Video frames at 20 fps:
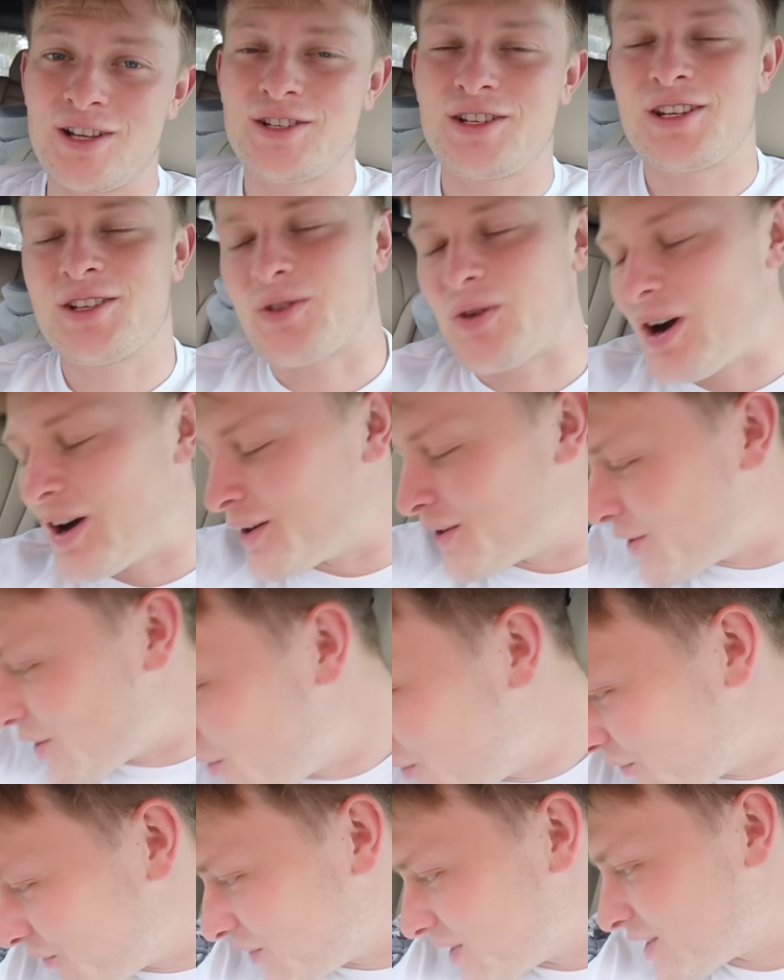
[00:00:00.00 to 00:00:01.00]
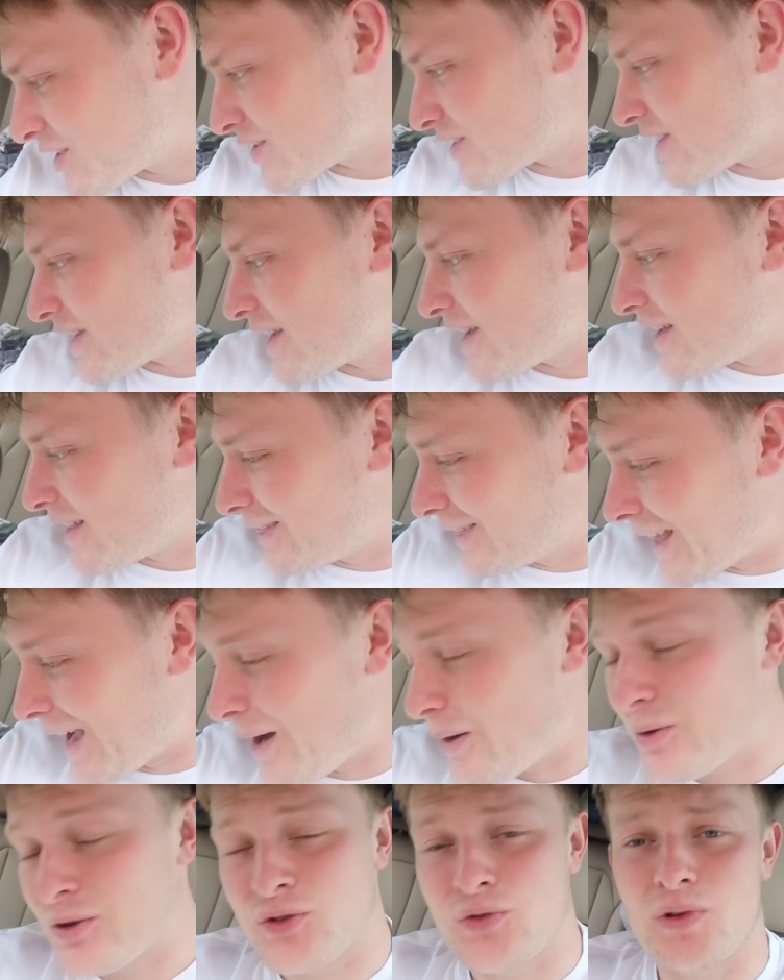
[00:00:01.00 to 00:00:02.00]
G Squad, no fish today.
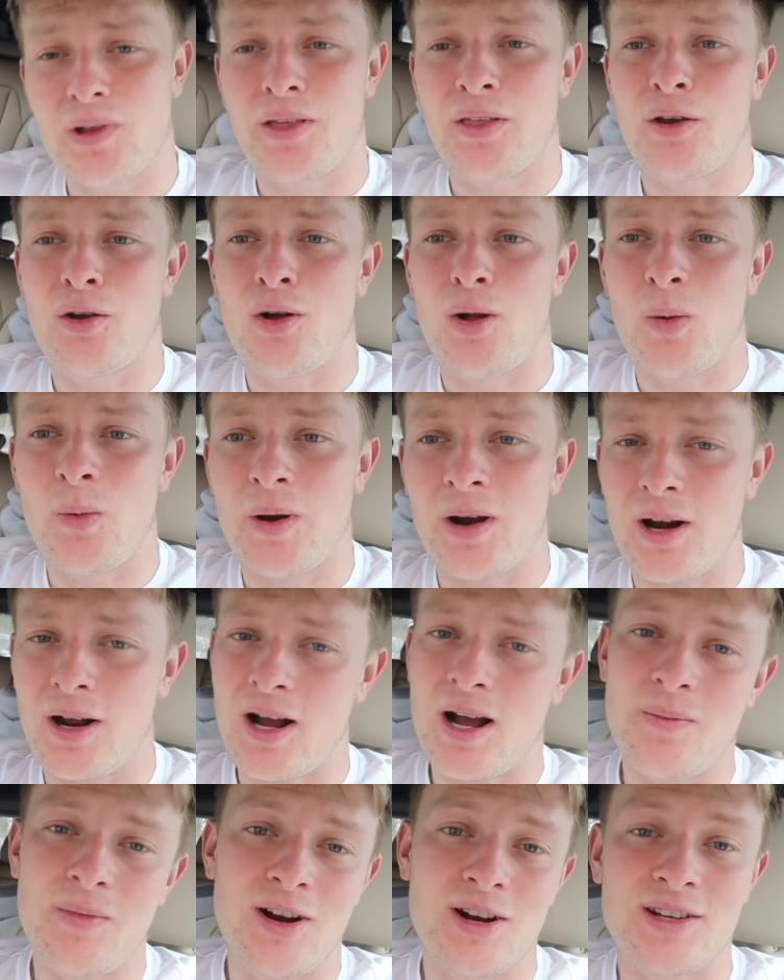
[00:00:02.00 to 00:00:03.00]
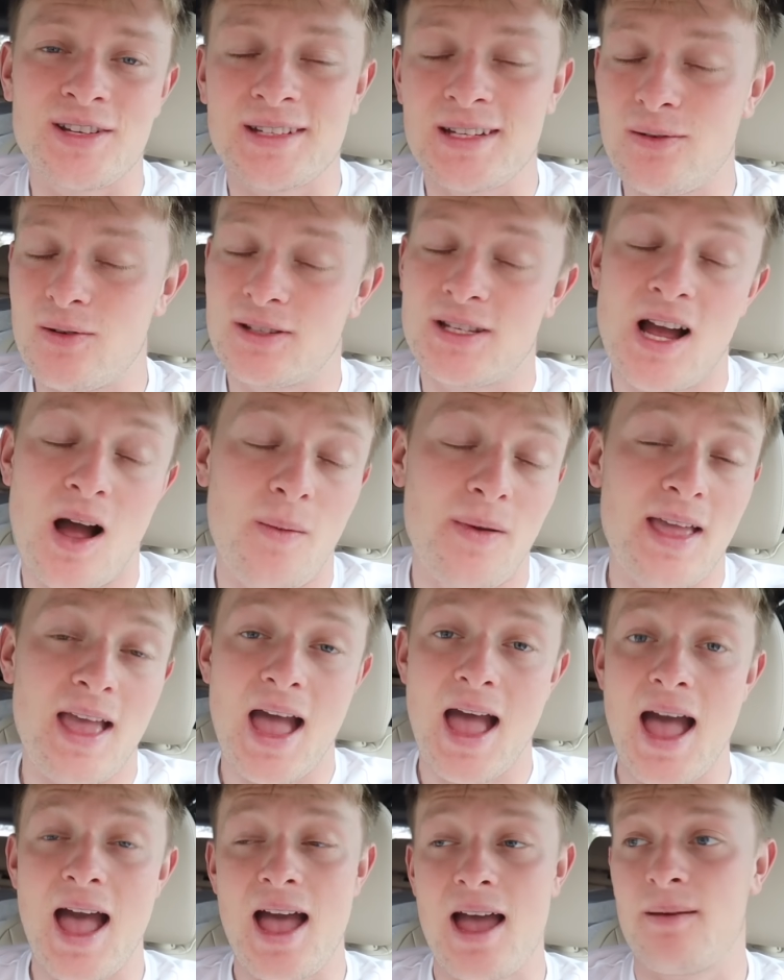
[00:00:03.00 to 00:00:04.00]
That was really the goal. We were gonna come here and see what Tommy
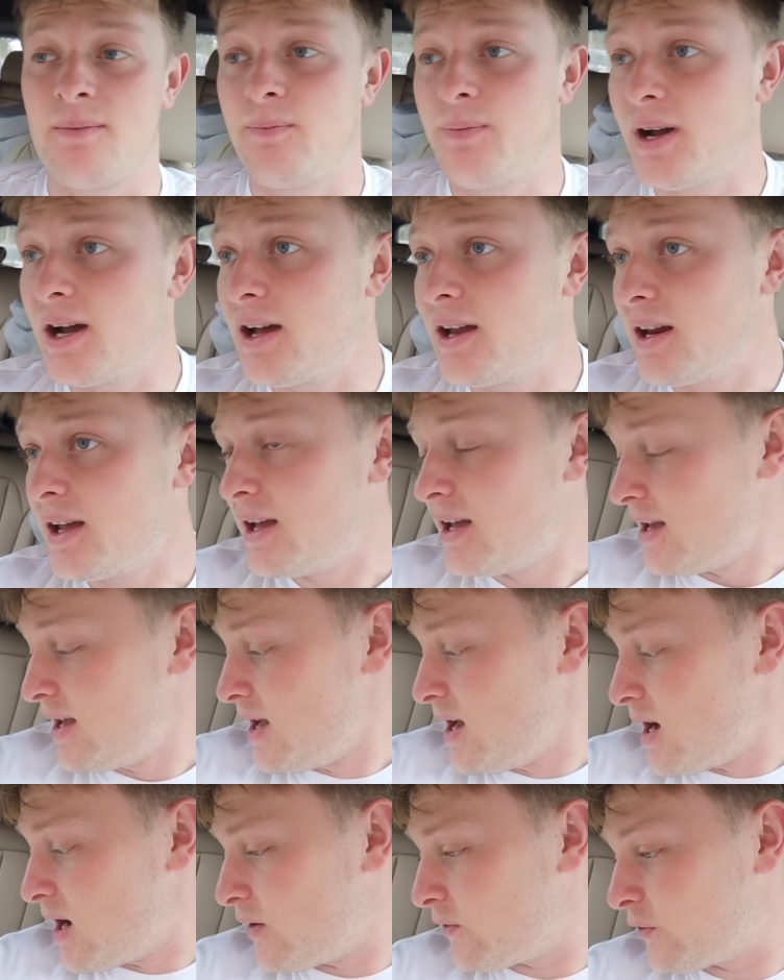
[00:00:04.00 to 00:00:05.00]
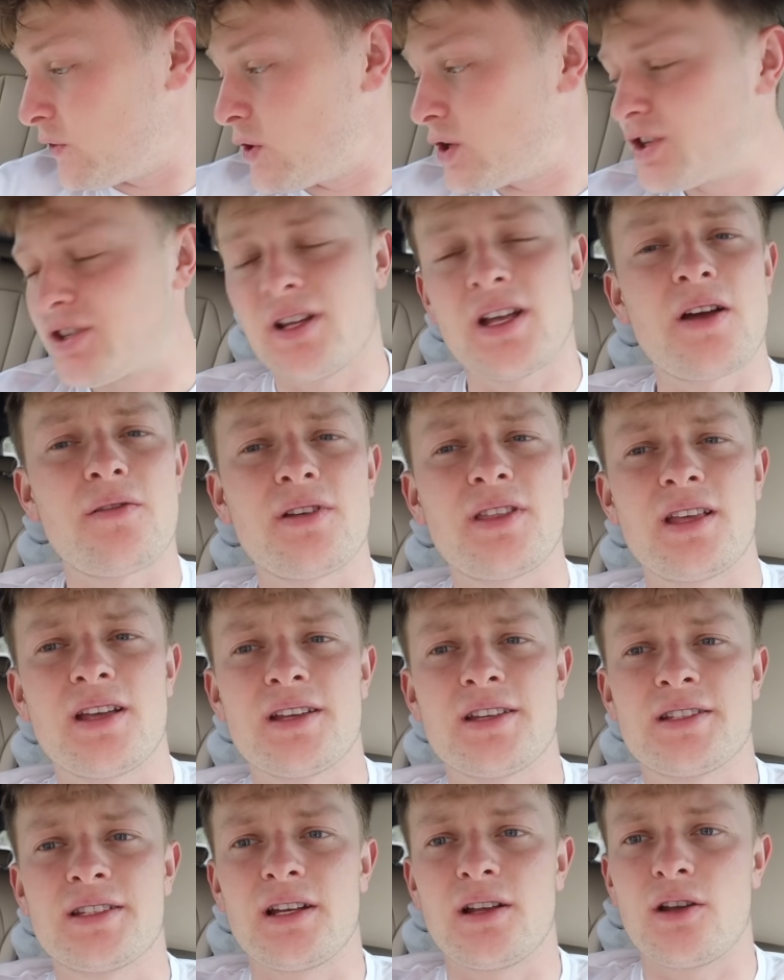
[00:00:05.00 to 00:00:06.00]
had, but unfortunately, everything
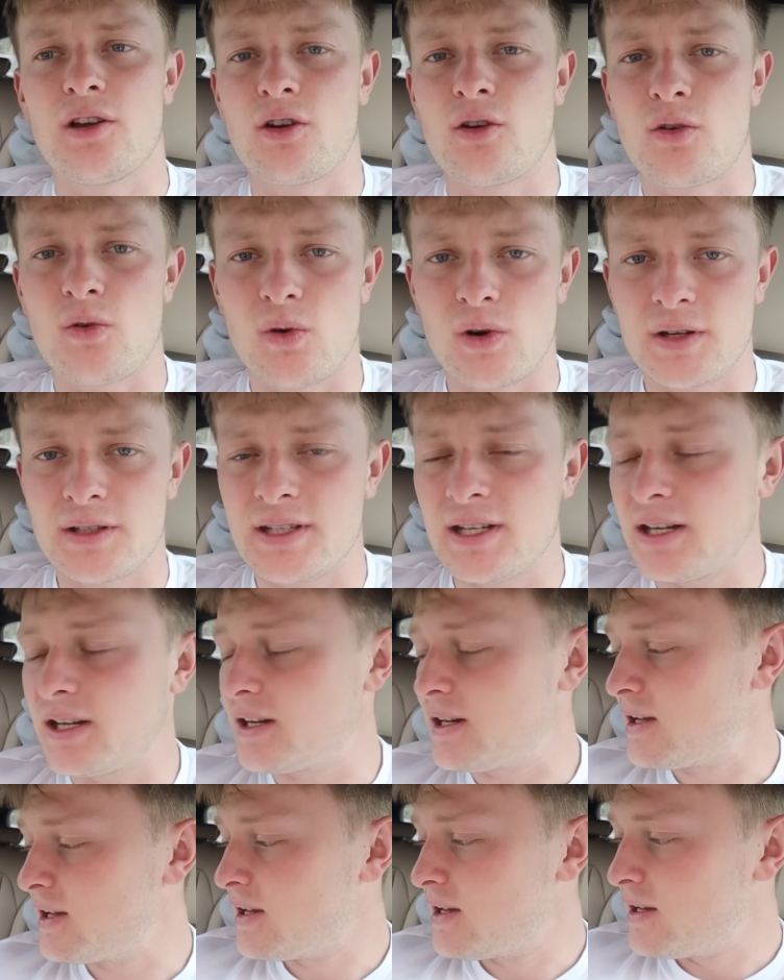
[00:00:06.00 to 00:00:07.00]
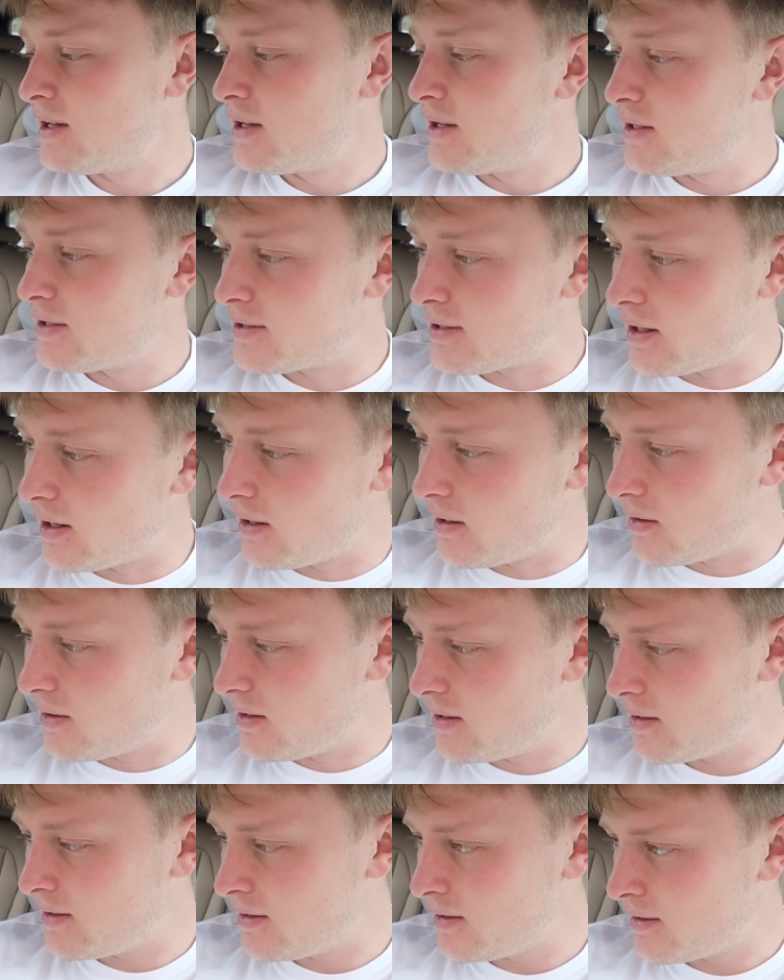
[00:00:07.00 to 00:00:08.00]
is still in quarantine. So,
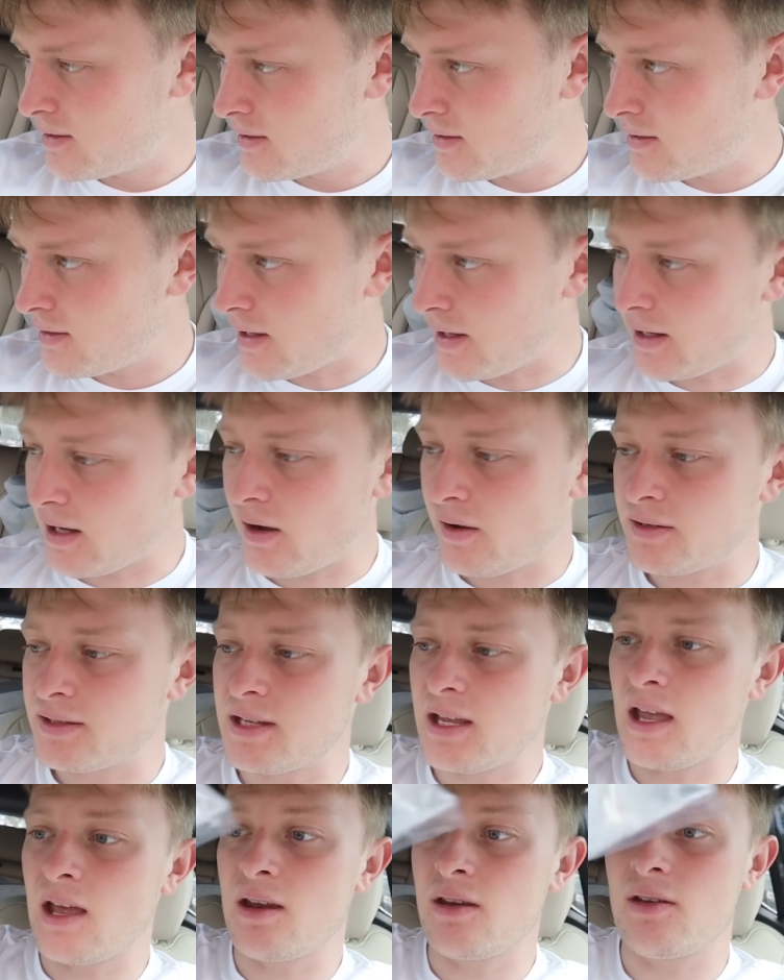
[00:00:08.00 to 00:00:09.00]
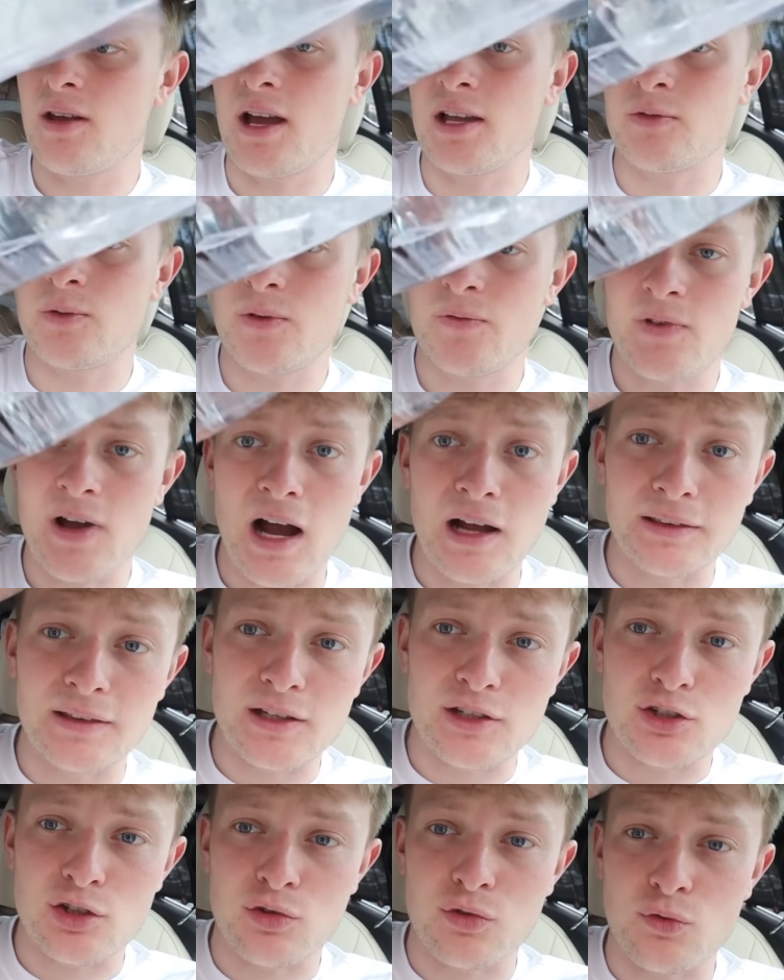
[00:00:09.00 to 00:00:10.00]
like I was saying, you guys, we've got
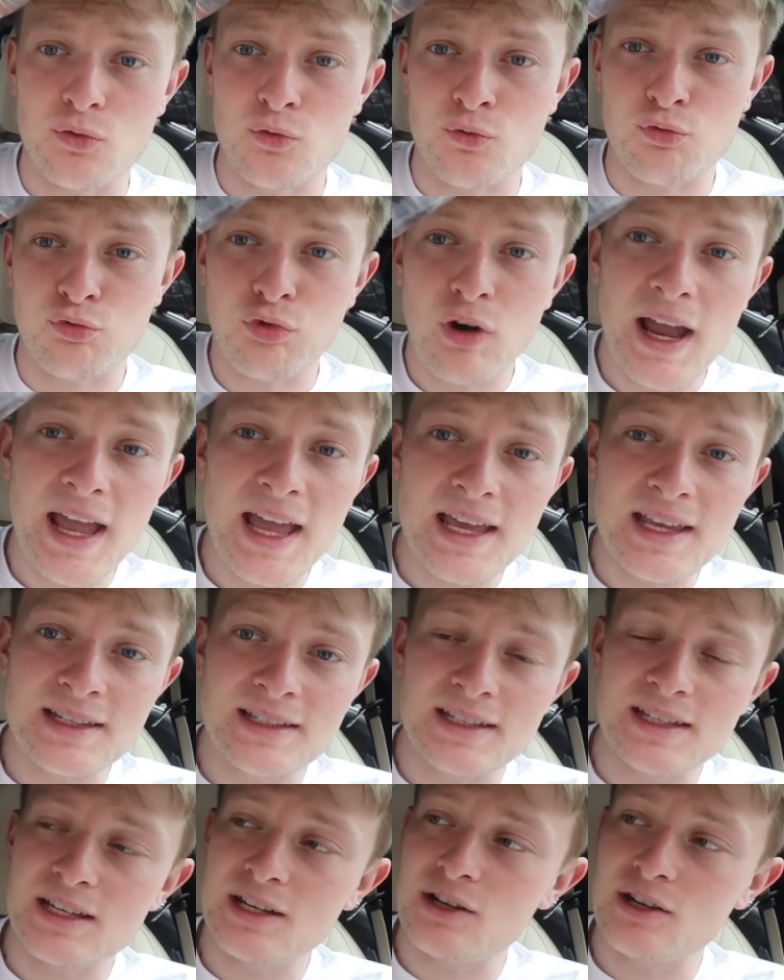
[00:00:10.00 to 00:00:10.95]
this crazy,